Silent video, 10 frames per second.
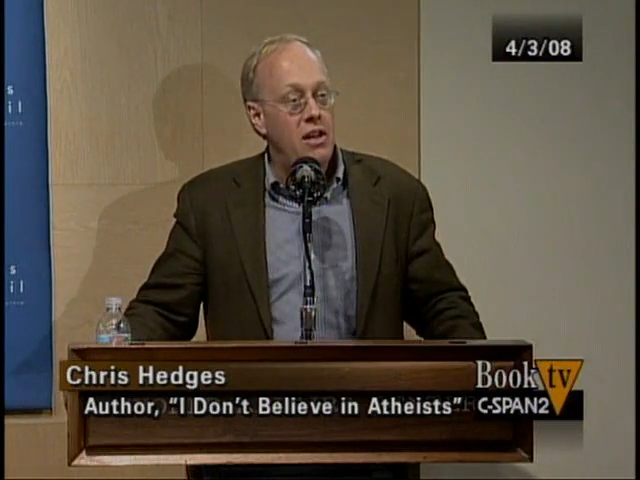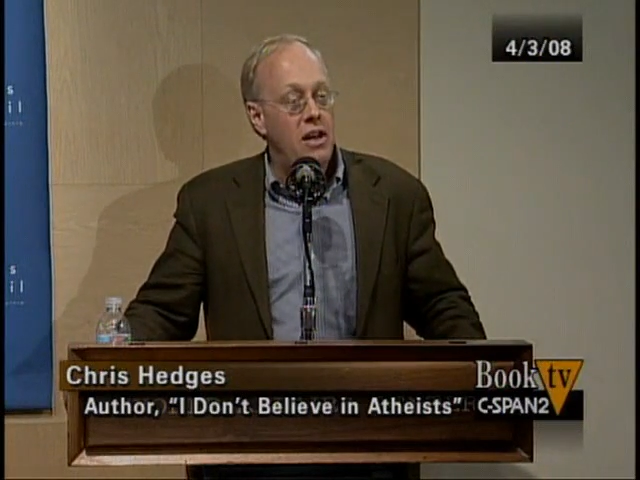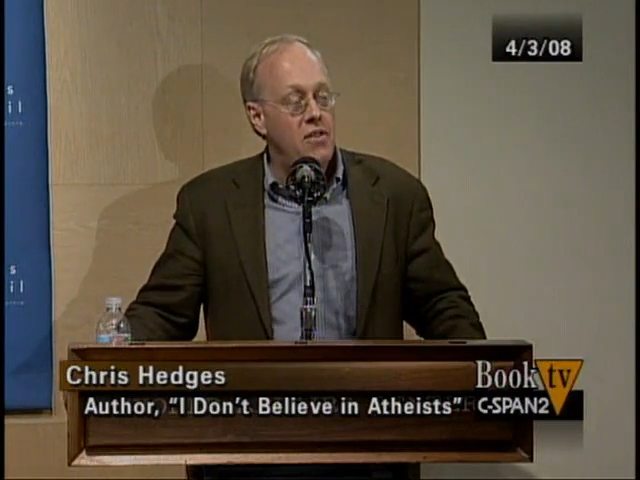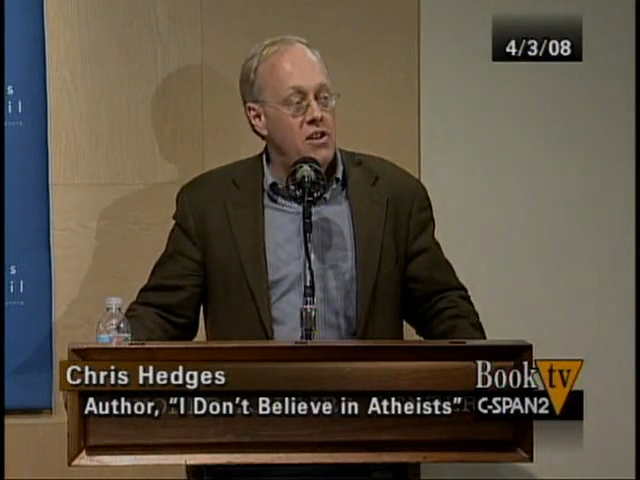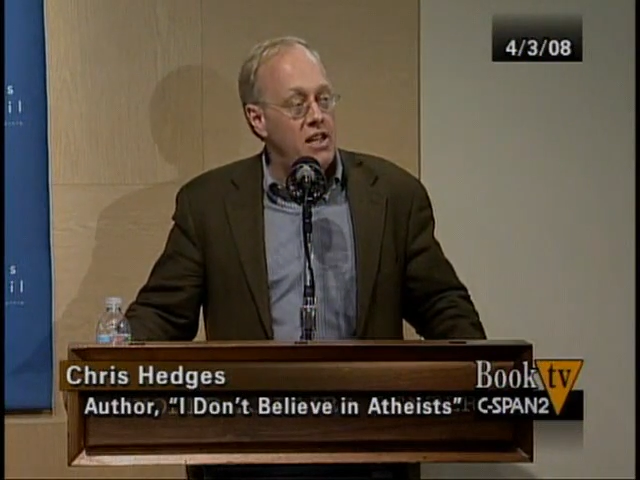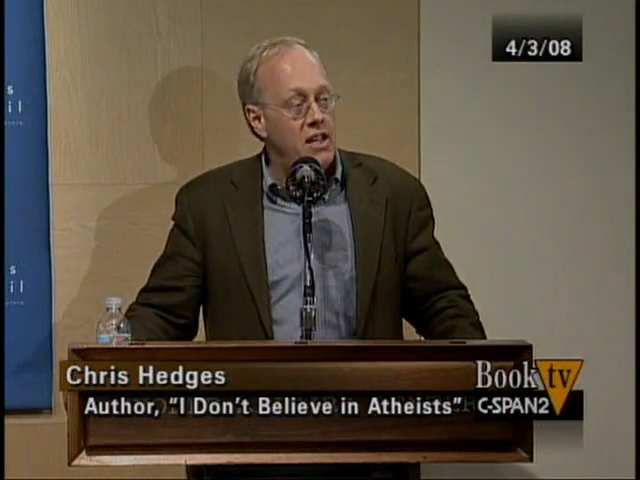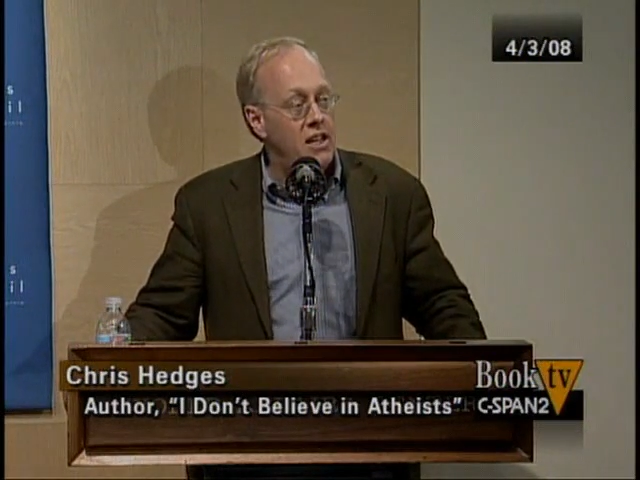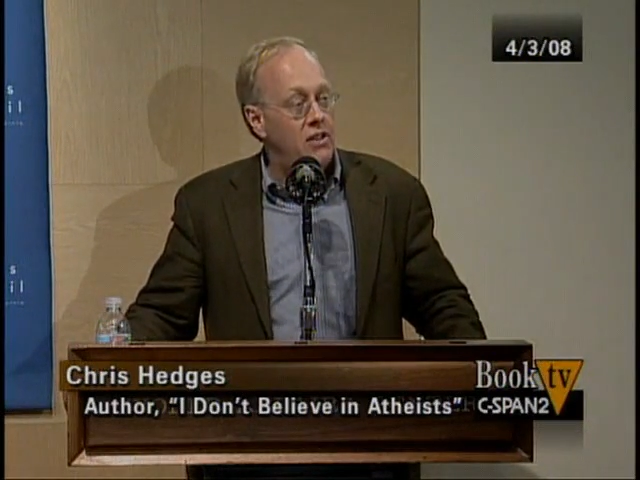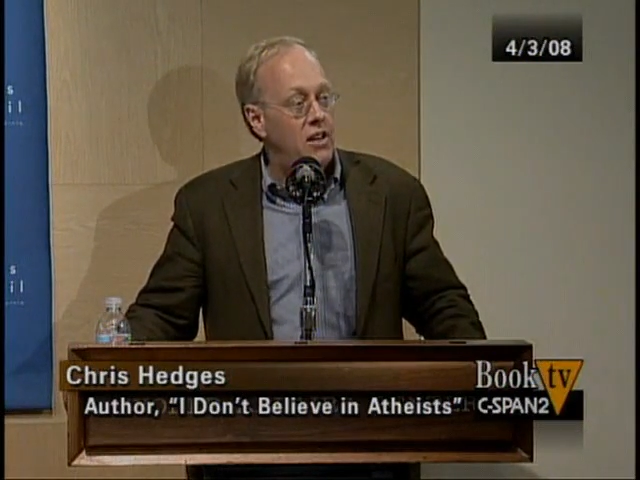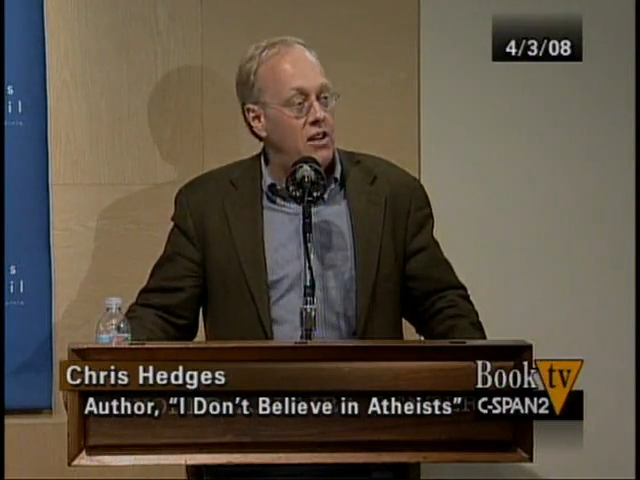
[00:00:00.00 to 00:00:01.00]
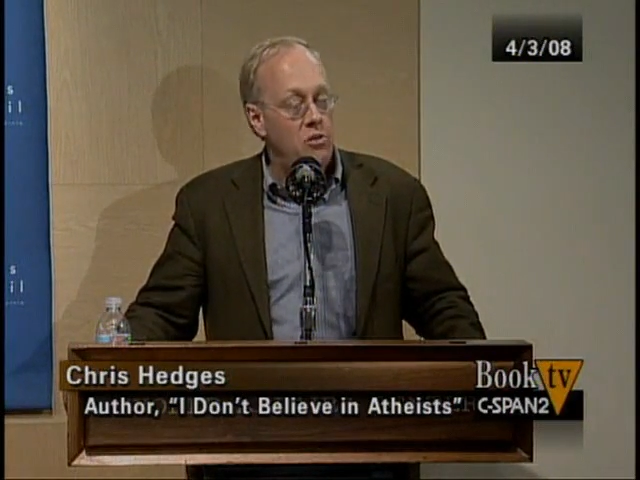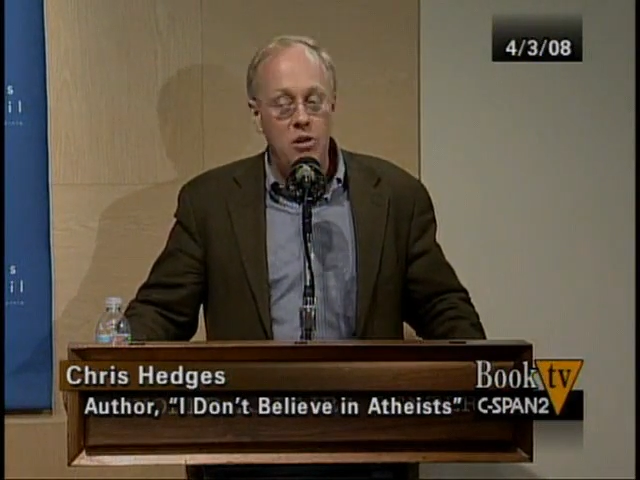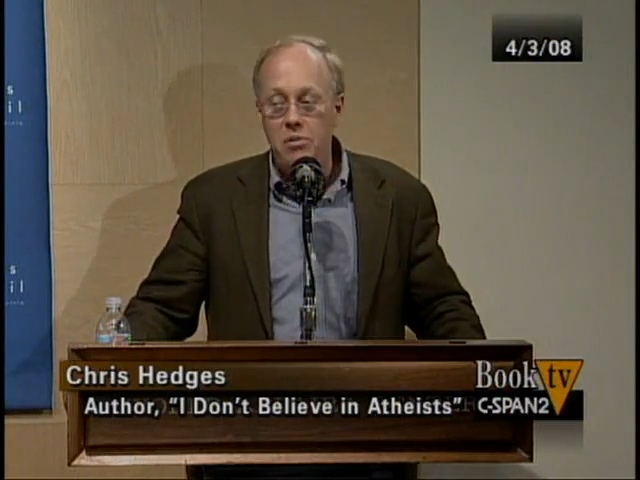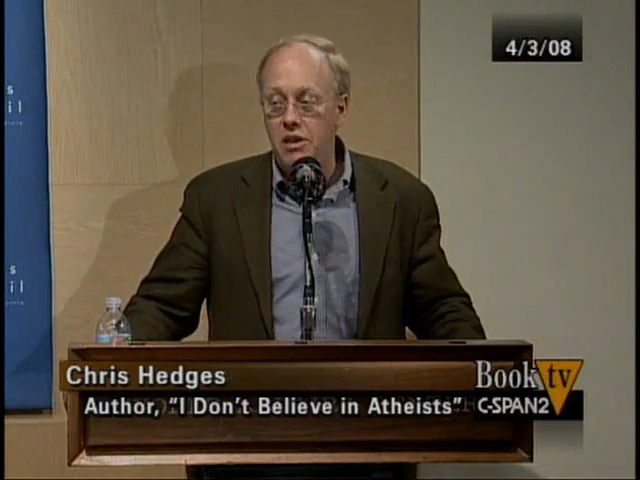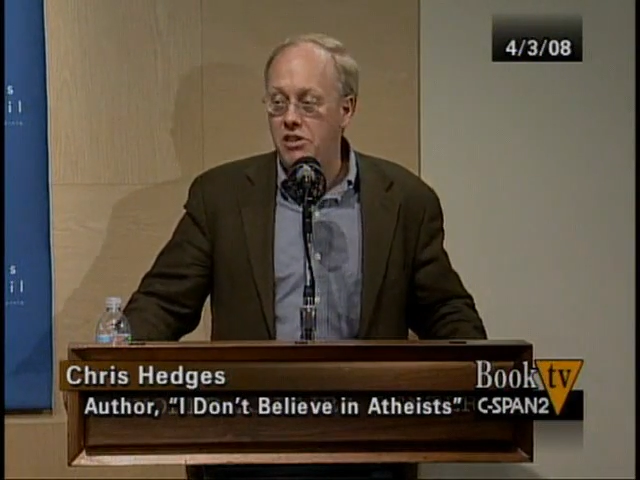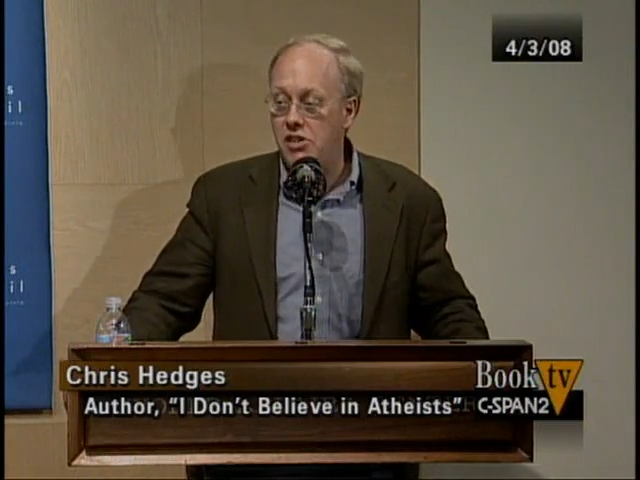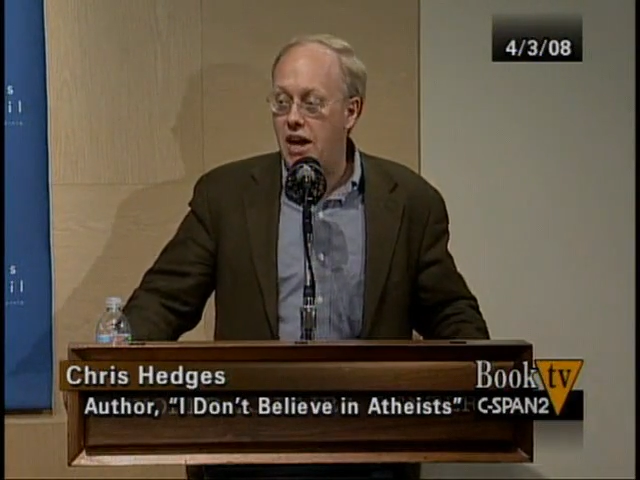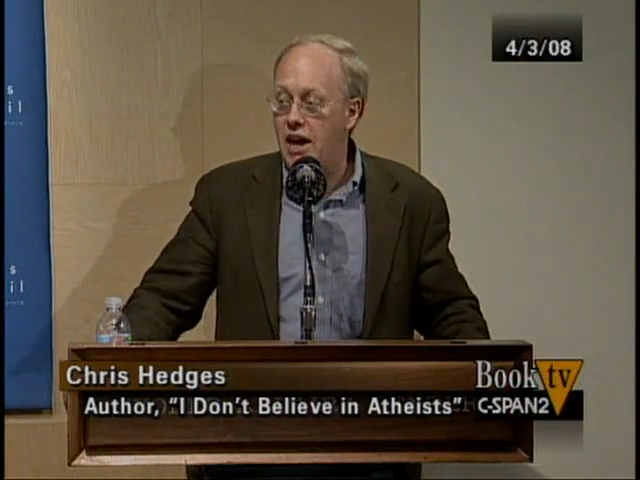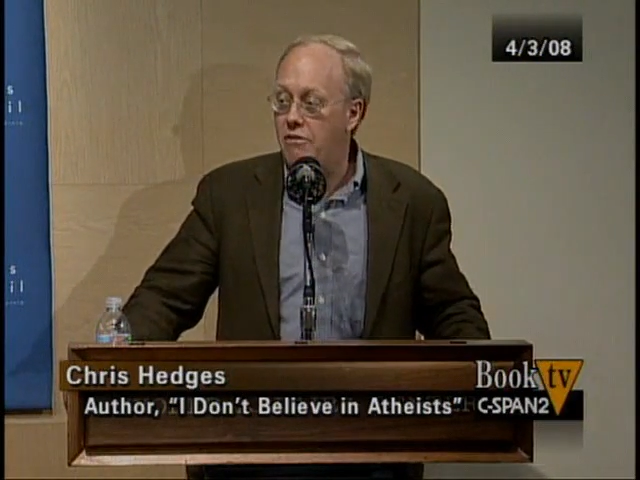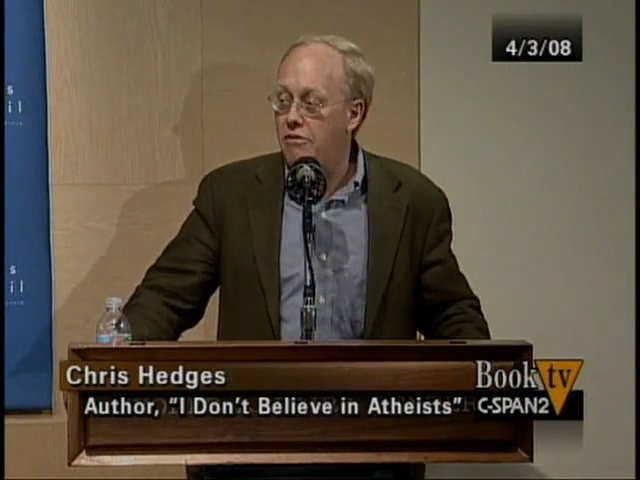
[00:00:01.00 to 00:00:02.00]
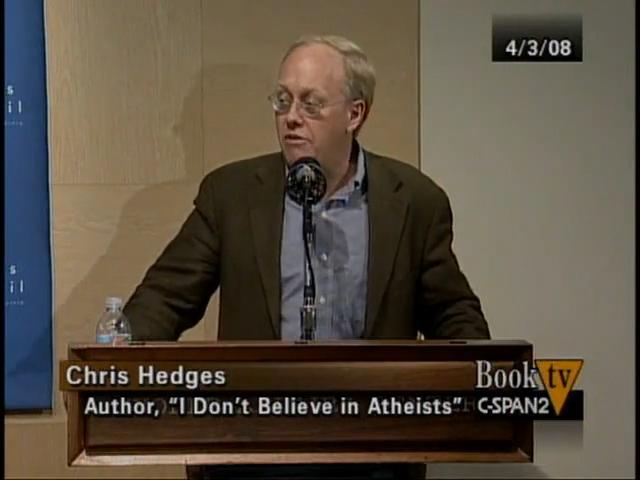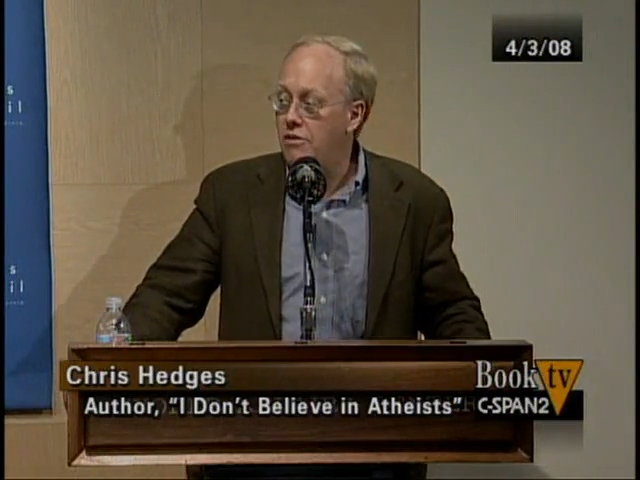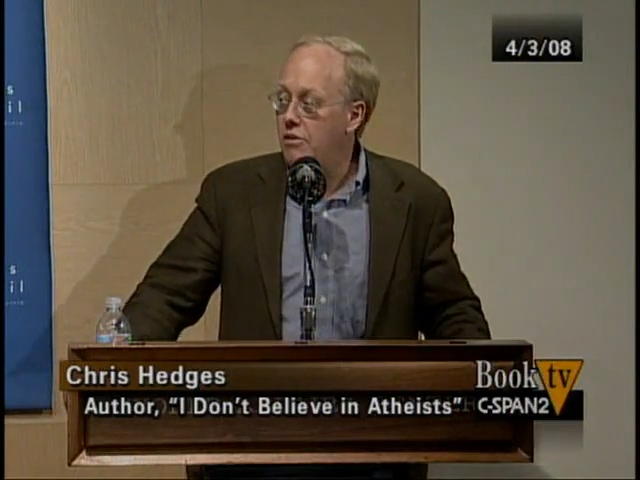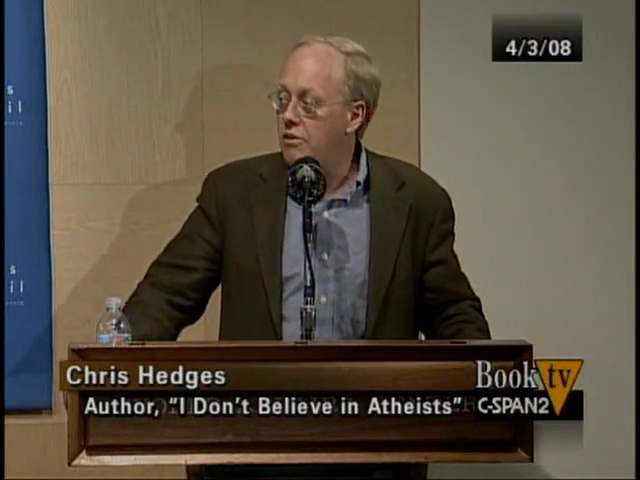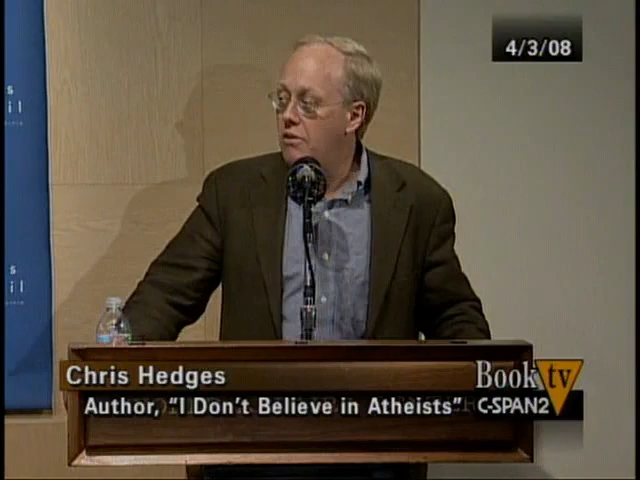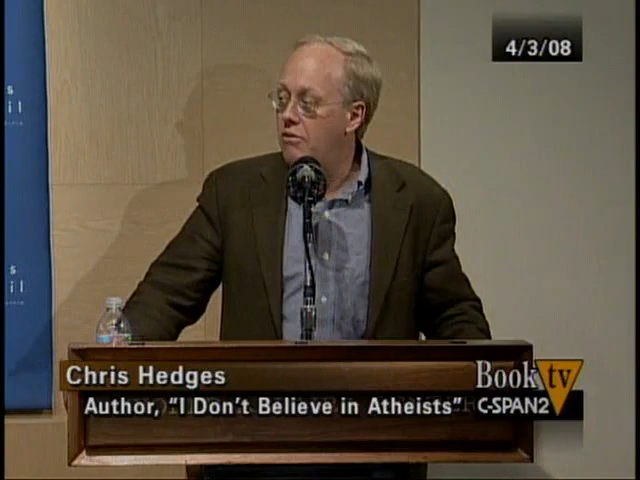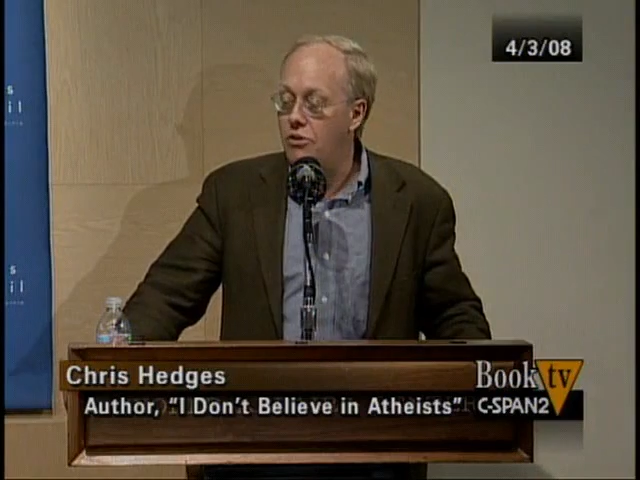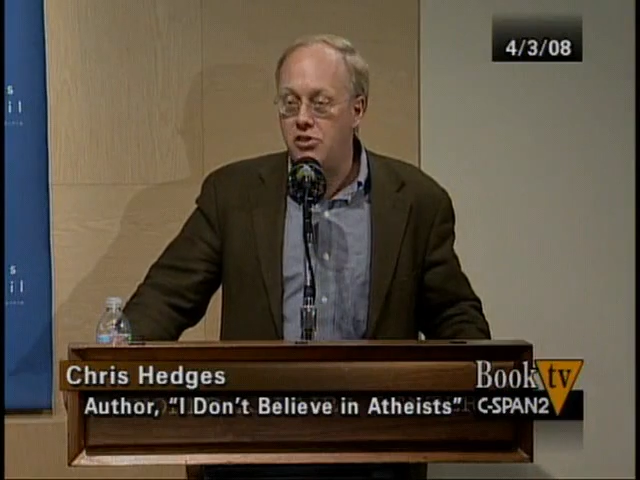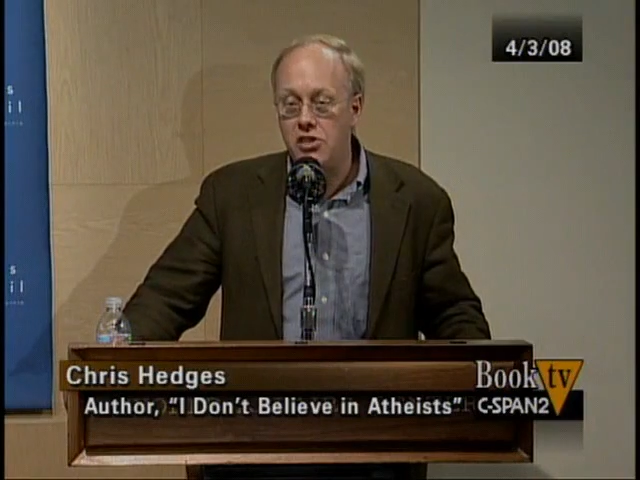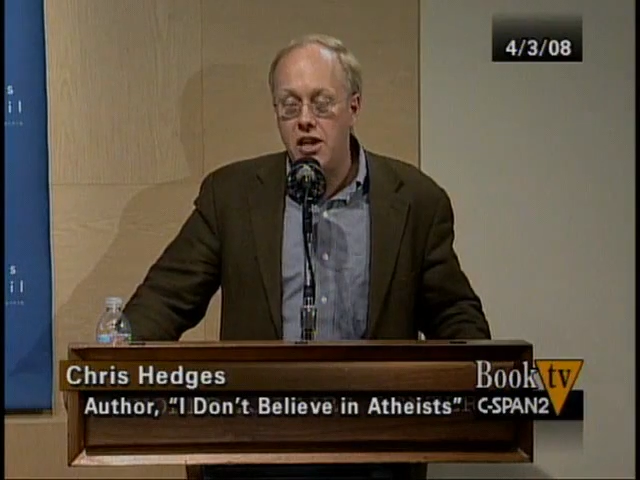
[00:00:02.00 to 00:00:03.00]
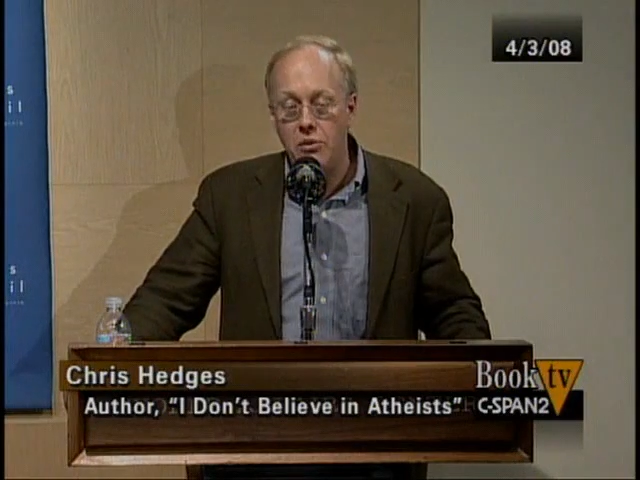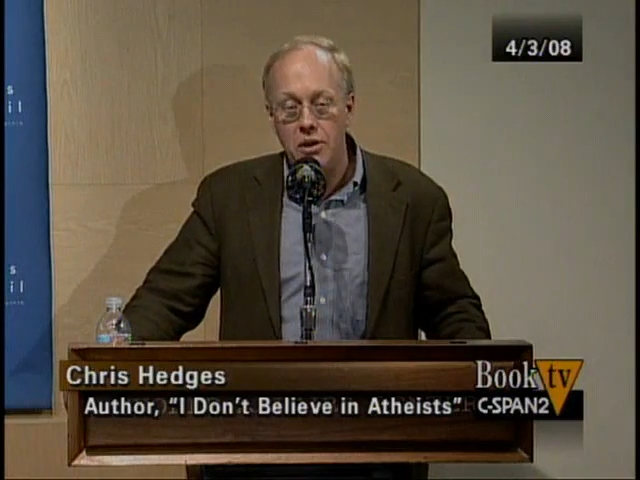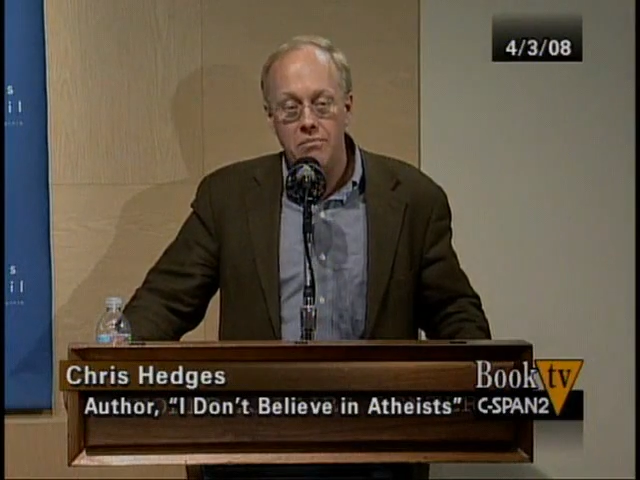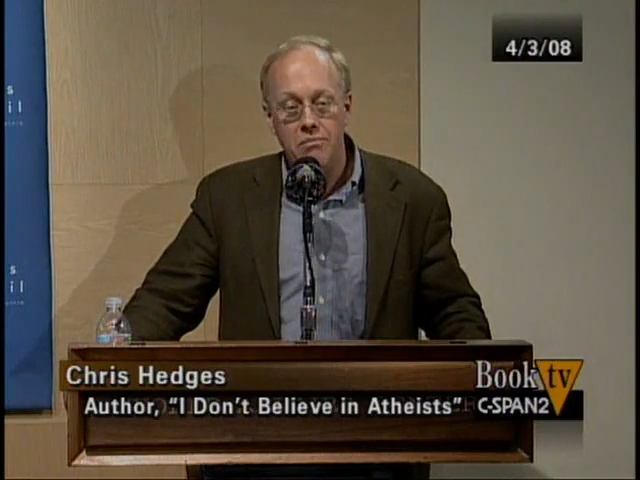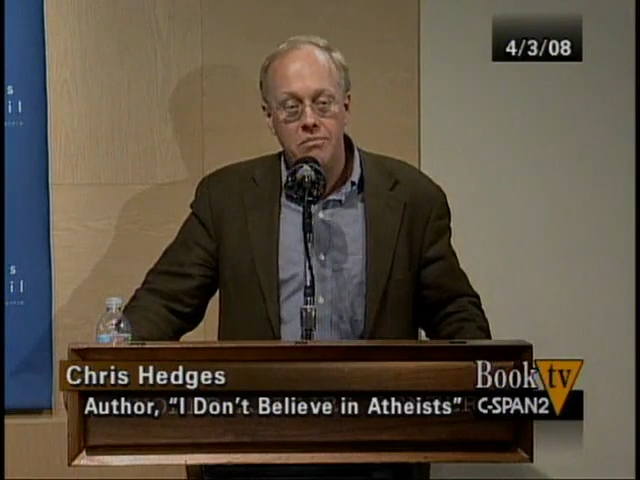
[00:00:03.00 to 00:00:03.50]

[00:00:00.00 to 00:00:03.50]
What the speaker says: and the need that human beings have for the sacred.